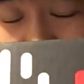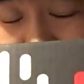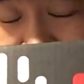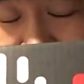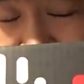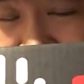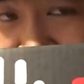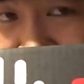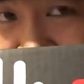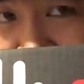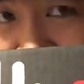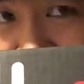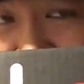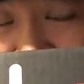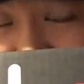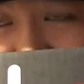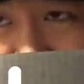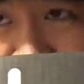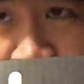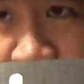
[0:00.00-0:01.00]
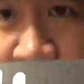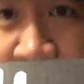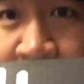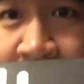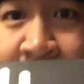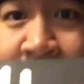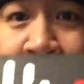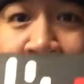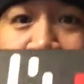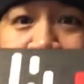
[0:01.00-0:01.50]
correctly from the
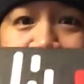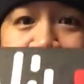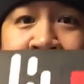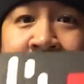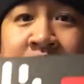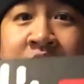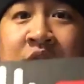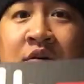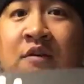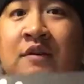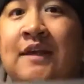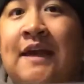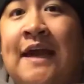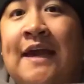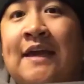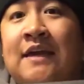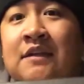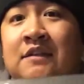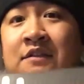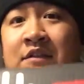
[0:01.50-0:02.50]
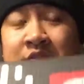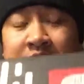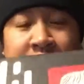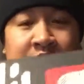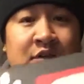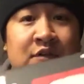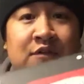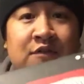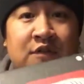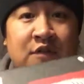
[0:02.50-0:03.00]
emails and all the ads and
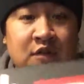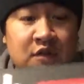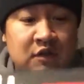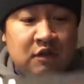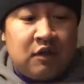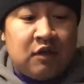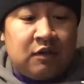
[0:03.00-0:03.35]
stuff.